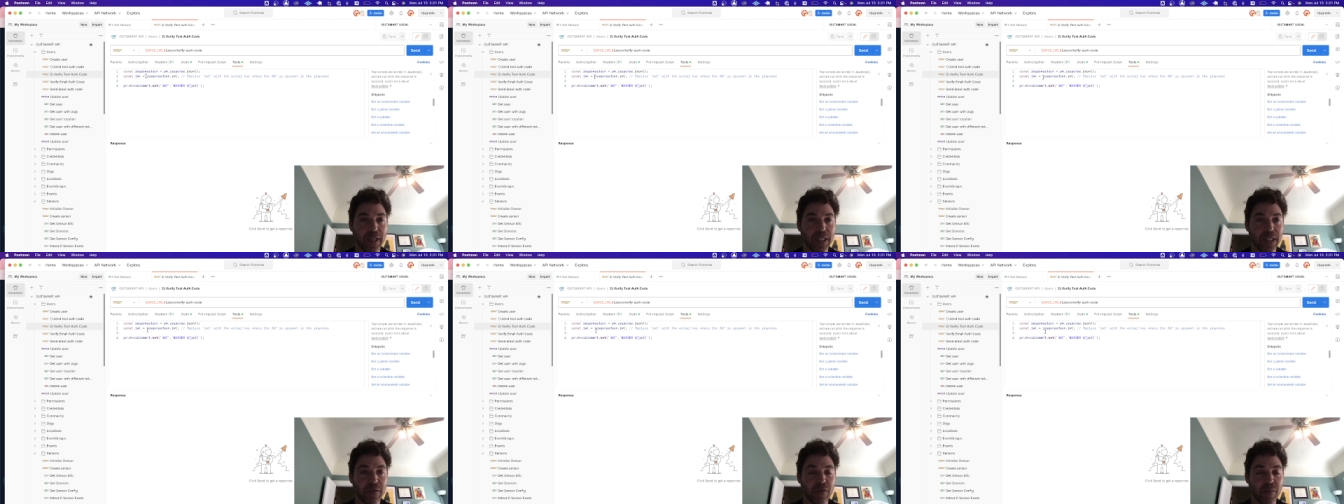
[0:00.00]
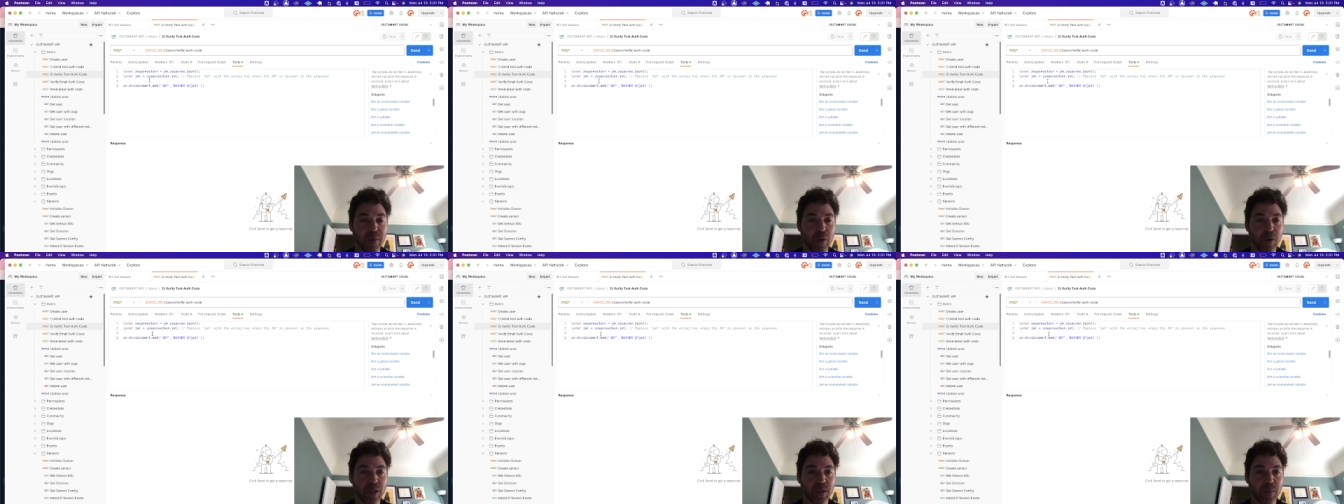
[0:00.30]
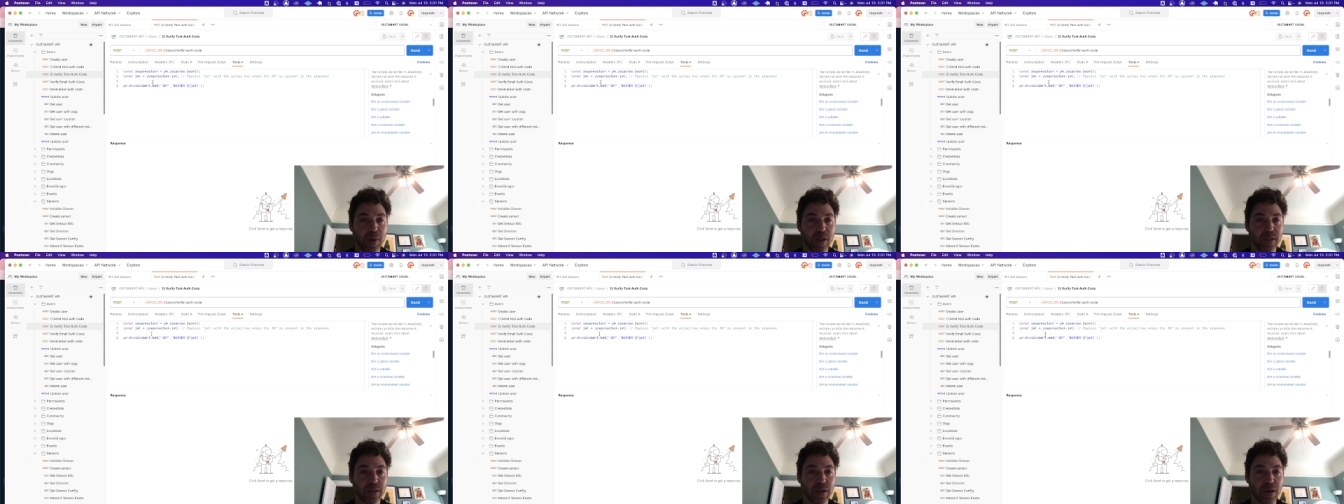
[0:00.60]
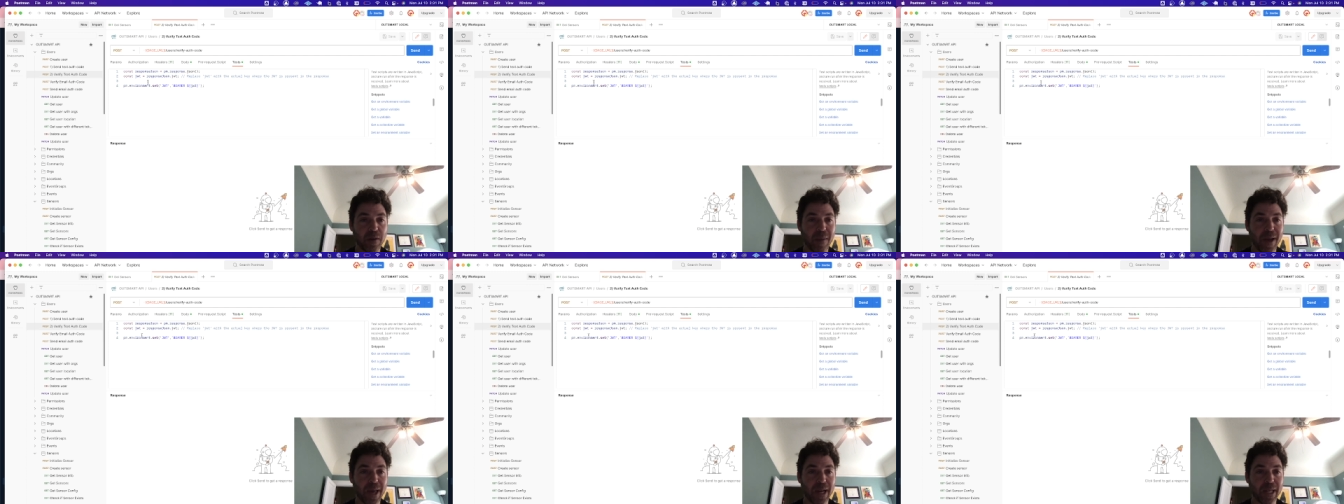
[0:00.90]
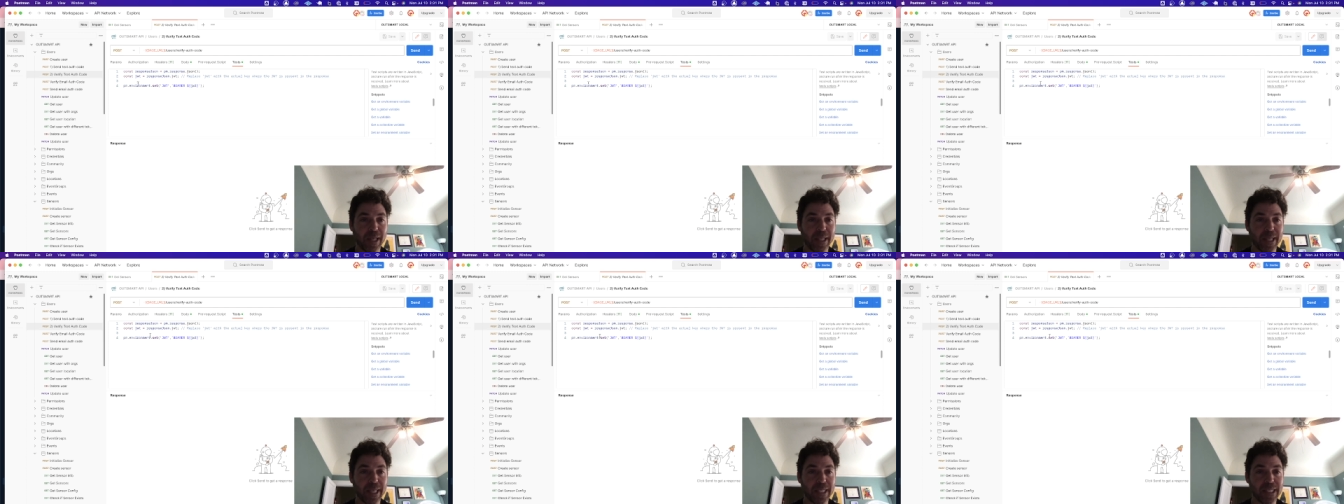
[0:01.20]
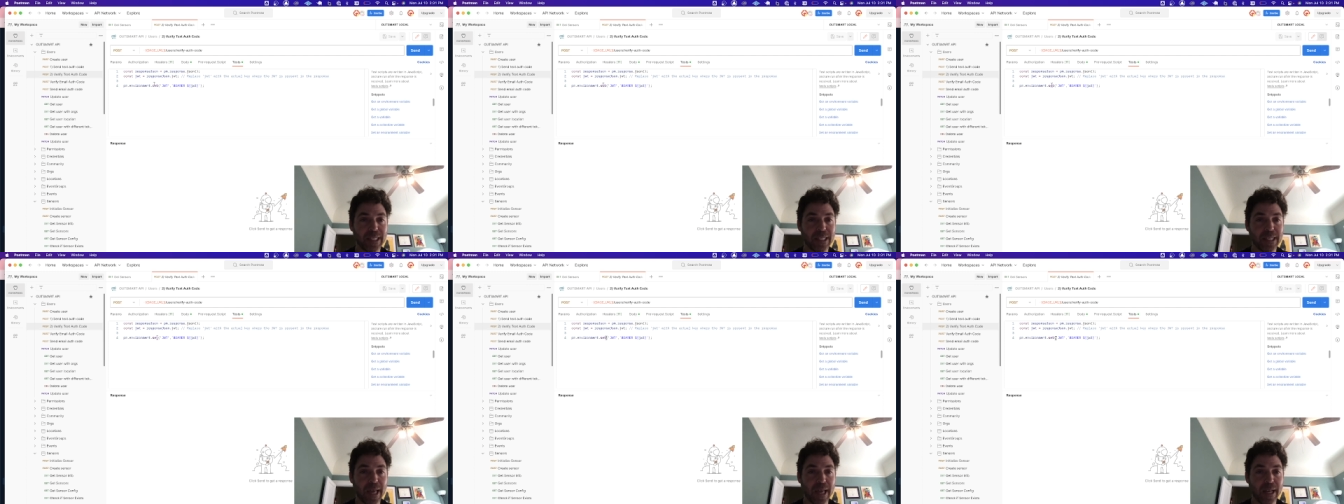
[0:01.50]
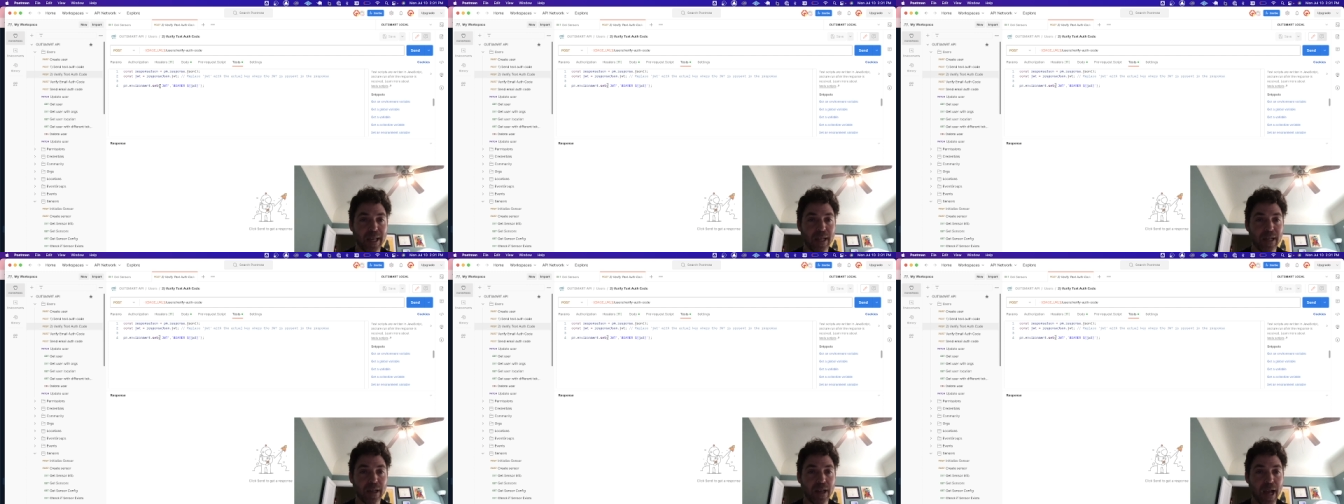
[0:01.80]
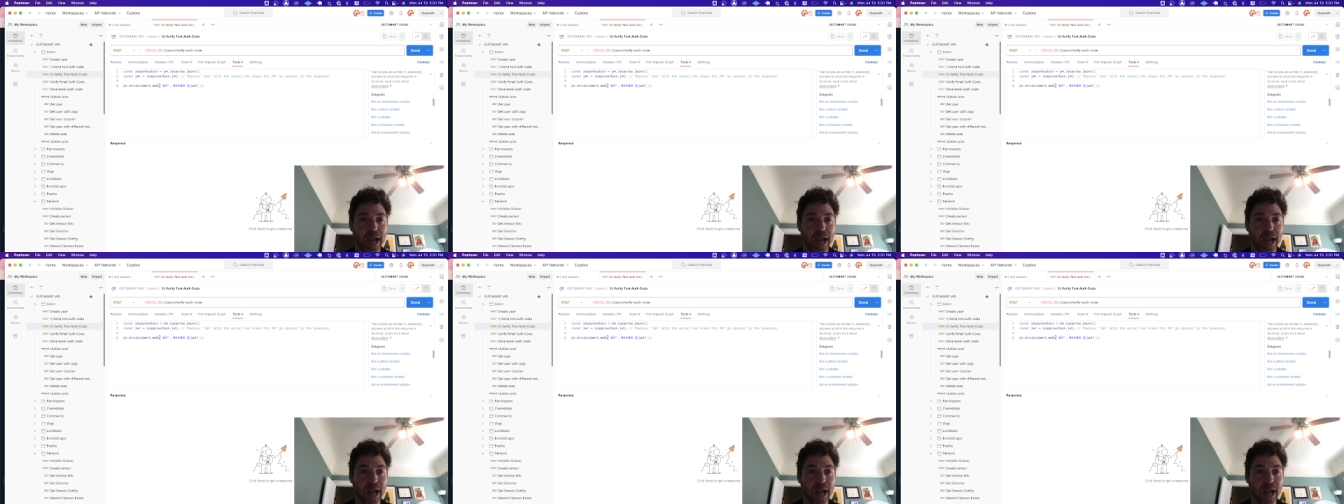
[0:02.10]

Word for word: it from the response automatically and set it